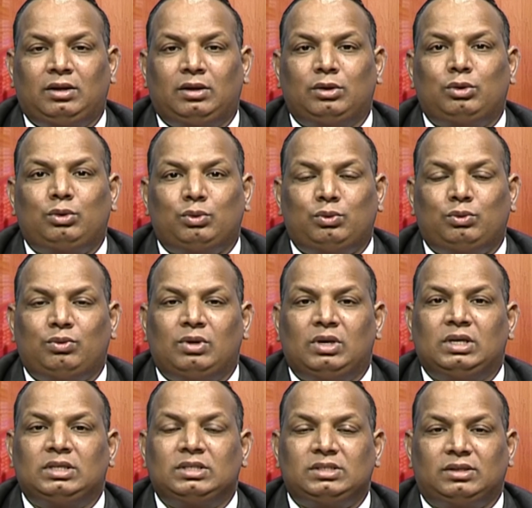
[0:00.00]
to
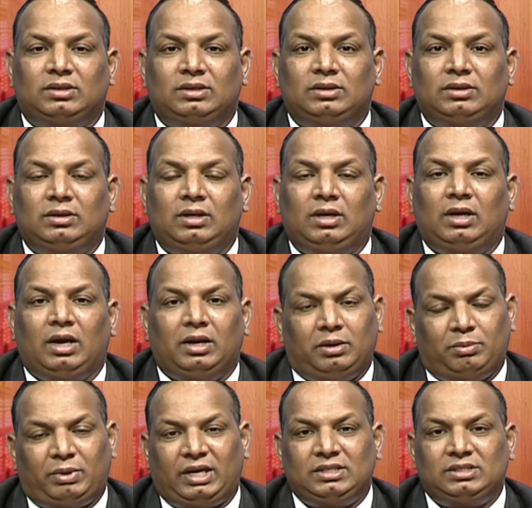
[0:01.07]
certain
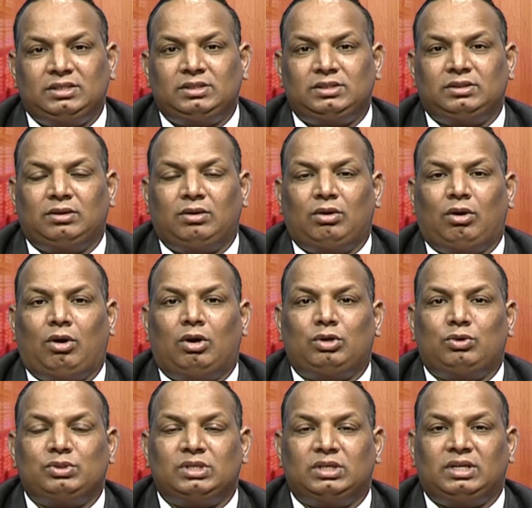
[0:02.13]
enterprises or to
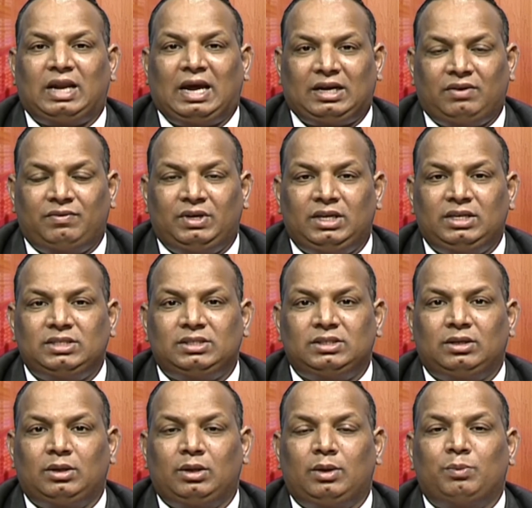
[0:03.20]
certain activities
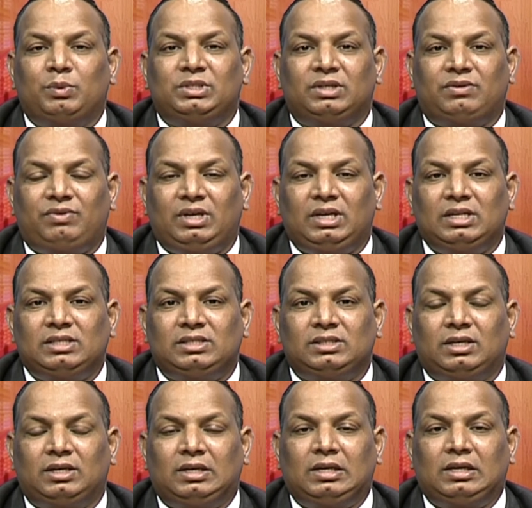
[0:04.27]
which it feels
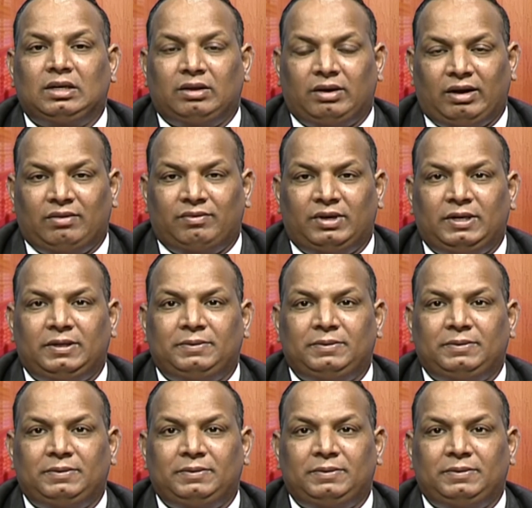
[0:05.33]
relevant.